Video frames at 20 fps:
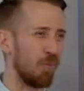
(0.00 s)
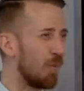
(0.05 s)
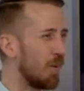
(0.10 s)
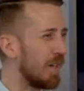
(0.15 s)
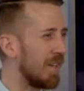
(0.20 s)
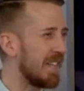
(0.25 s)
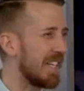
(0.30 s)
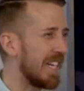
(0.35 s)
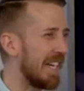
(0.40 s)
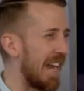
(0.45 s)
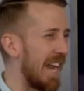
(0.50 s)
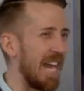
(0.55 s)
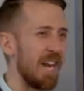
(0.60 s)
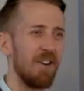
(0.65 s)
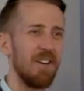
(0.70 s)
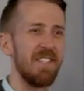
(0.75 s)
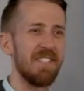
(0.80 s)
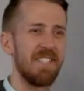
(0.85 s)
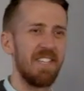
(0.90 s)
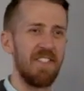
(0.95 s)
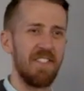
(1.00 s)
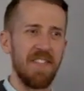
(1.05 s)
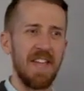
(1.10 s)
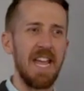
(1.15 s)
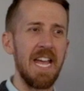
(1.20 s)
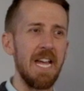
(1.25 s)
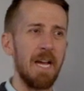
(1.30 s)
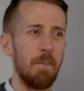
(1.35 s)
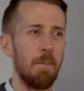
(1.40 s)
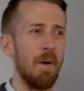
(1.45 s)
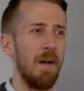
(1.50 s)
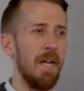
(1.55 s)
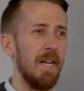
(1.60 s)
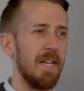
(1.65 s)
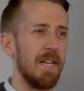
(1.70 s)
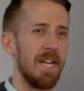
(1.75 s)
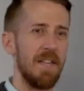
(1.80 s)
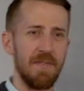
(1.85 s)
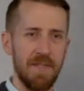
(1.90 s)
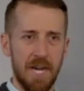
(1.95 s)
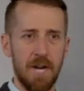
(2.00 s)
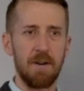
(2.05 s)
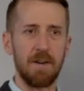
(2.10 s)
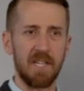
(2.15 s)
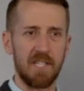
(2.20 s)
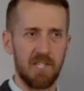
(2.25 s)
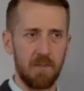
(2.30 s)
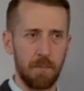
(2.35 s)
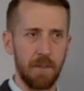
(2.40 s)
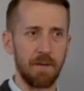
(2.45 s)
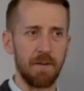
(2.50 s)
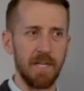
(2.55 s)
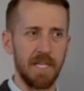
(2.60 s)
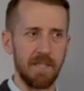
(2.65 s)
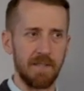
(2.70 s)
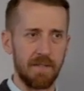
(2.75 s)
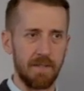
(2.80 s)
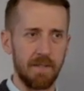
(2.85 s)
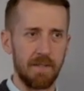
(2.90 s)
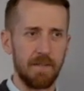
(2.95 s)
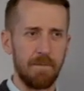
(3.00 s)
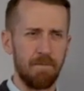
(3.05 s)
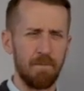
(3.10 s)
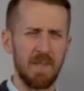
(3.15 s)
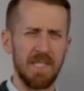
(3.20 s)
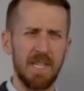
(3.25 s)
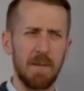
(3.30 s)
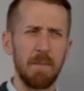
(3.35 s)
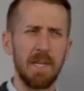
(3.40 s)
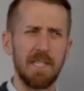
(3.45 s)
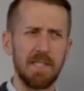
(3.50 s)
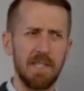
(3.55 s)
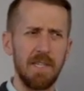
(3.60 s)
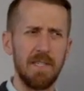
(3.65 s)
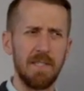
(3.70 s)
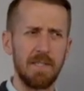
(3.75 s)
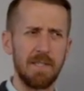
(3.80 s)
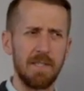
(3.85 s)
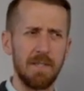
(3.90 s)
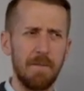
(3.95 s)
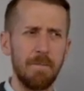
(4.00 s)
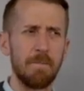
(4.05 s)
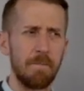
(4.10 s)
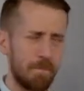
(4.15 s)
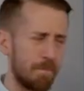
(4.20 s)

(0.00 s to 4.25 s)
really inherent to them and their experiences. Does that make sense?